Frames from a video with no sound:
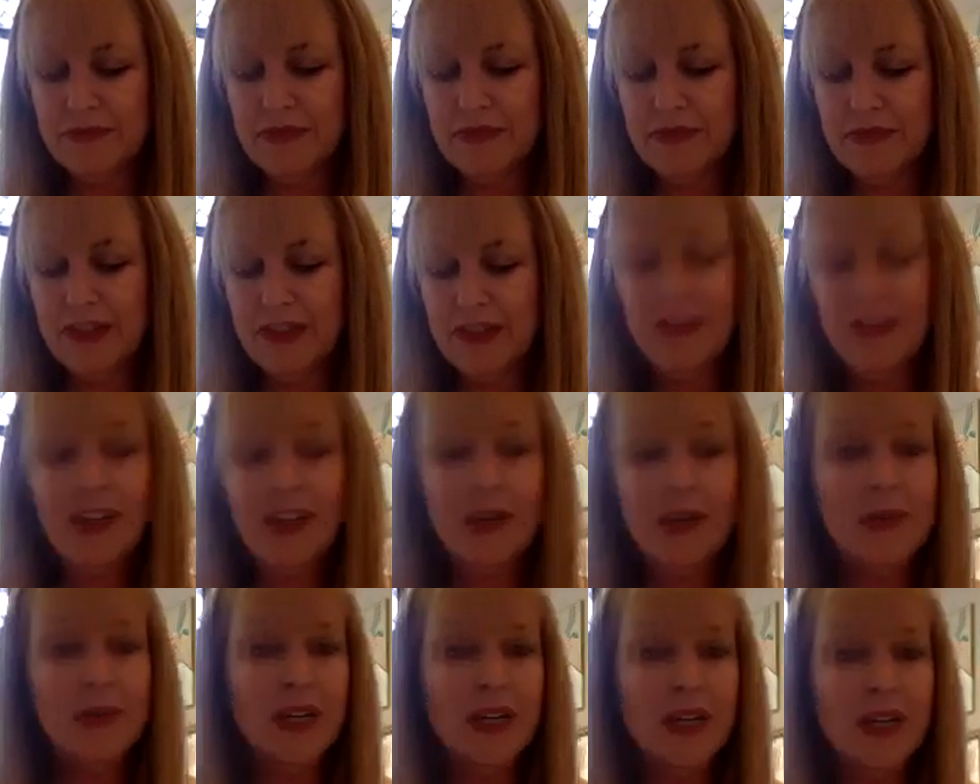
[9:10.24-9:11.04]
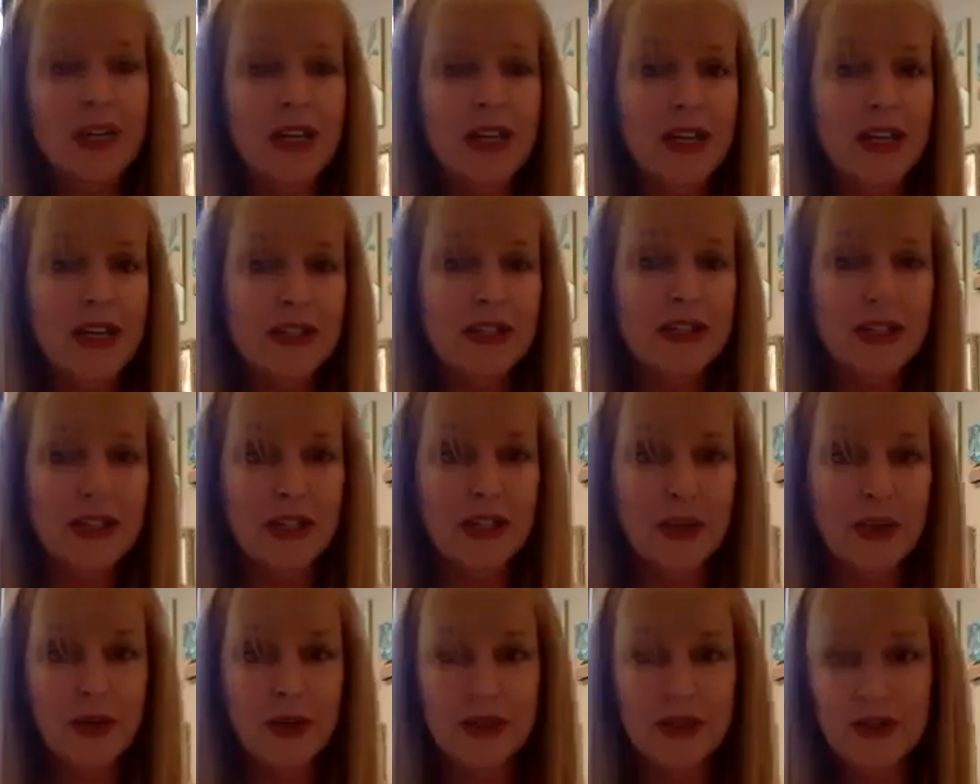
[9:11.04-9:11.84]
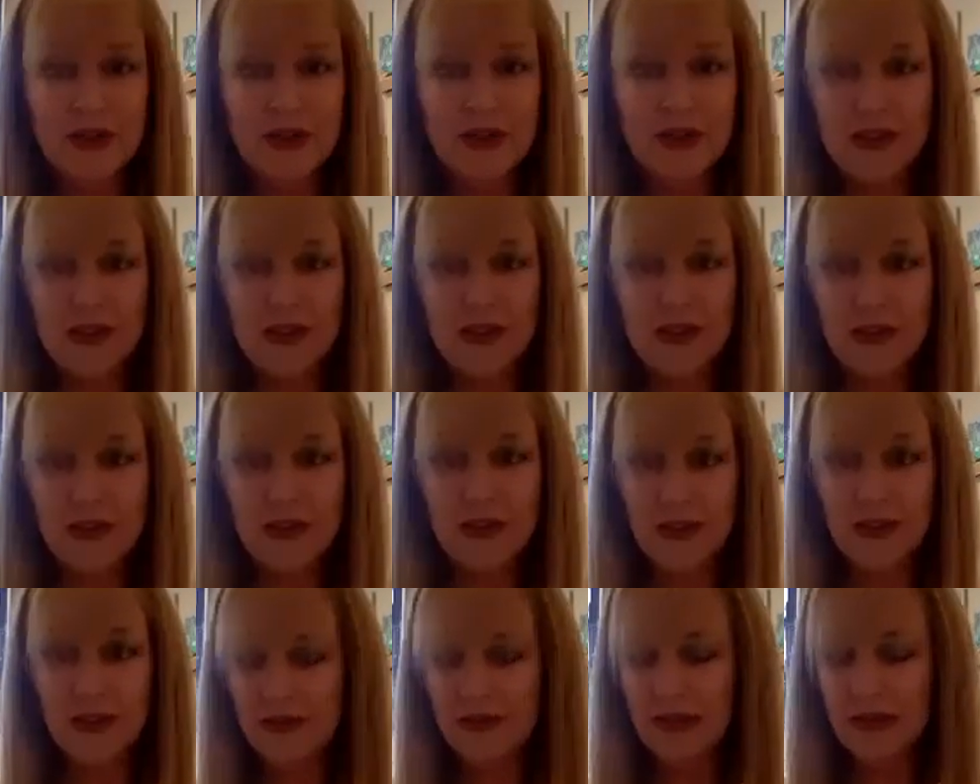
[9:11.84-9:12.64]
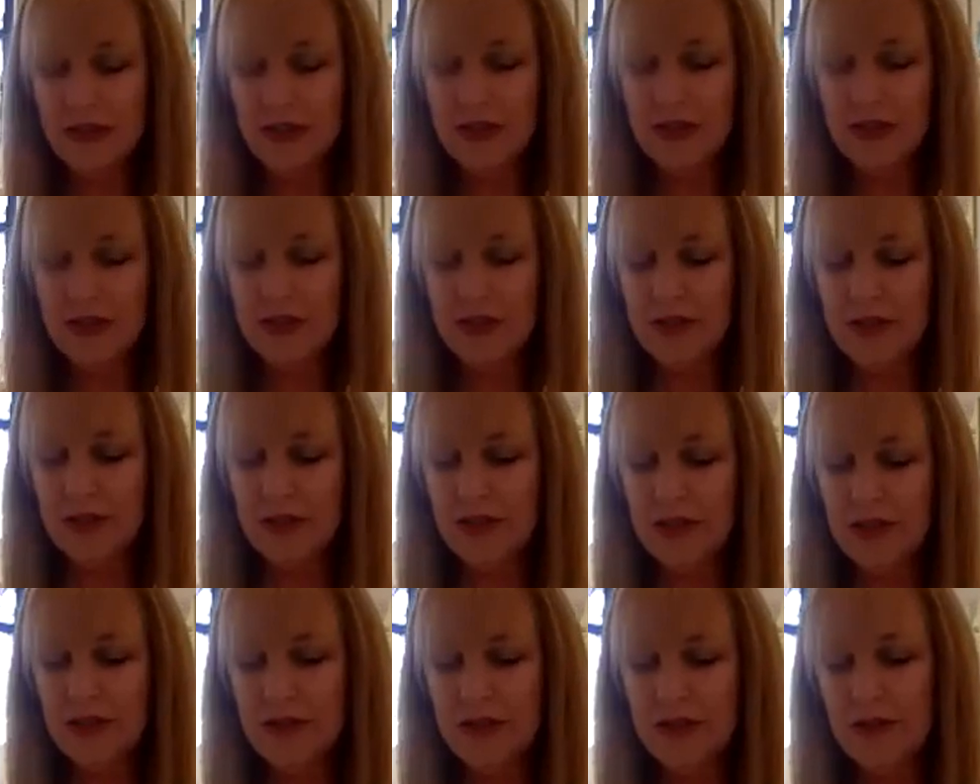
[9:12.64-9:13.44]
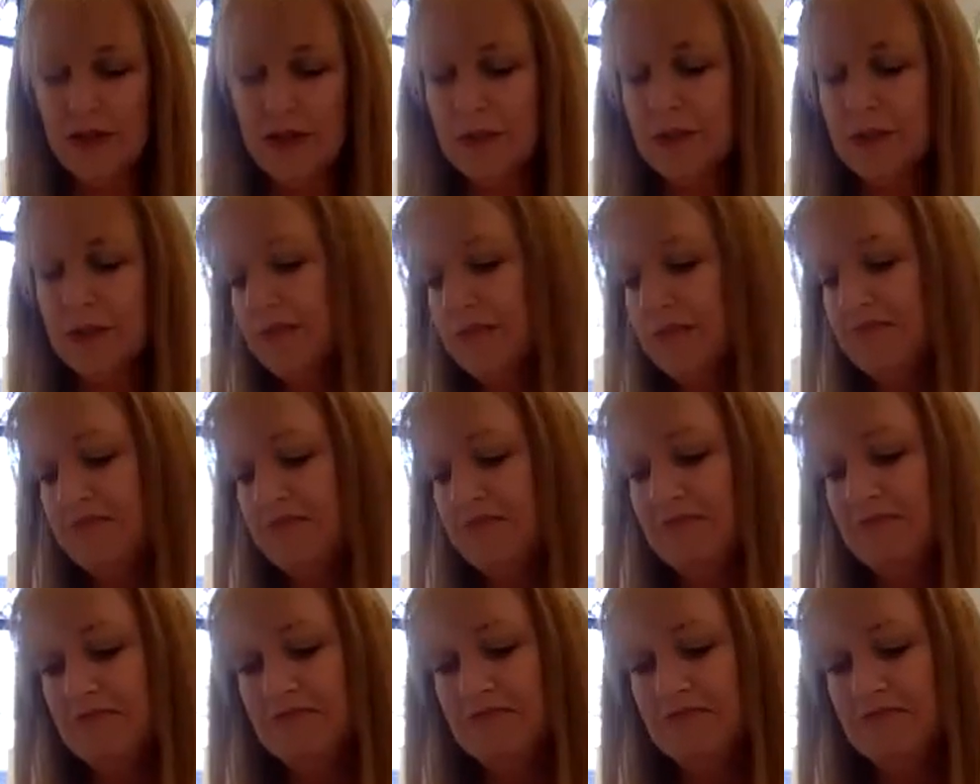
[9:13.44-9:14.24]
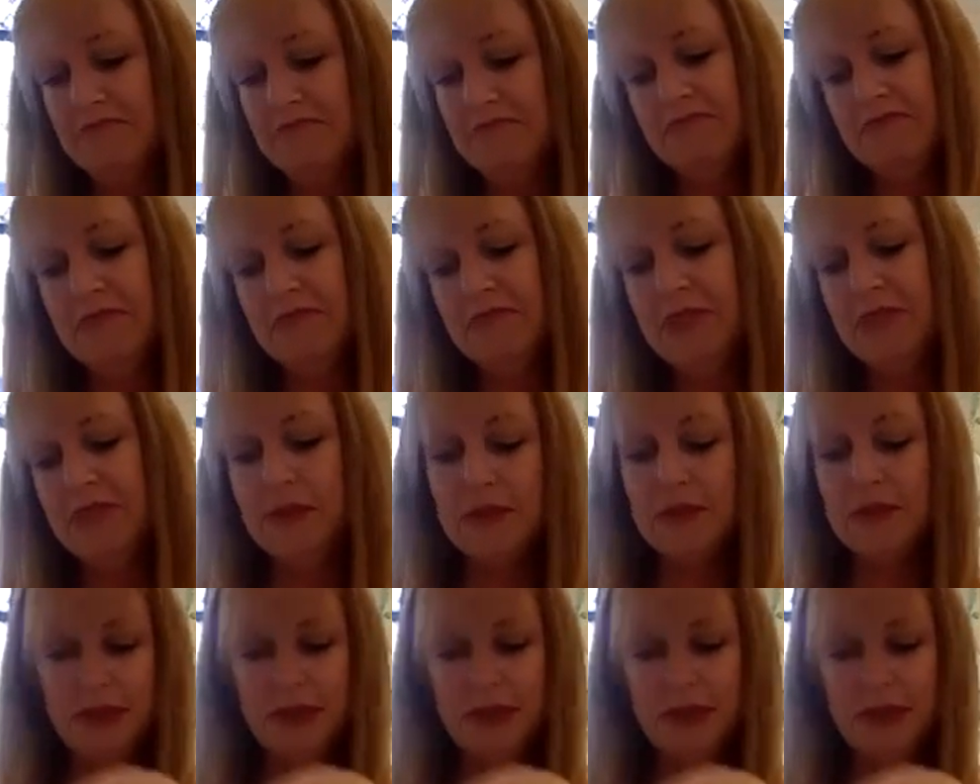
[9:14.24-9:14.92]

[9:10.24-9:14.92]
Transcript: If anybody has any questions, feel free to interrupt. I'm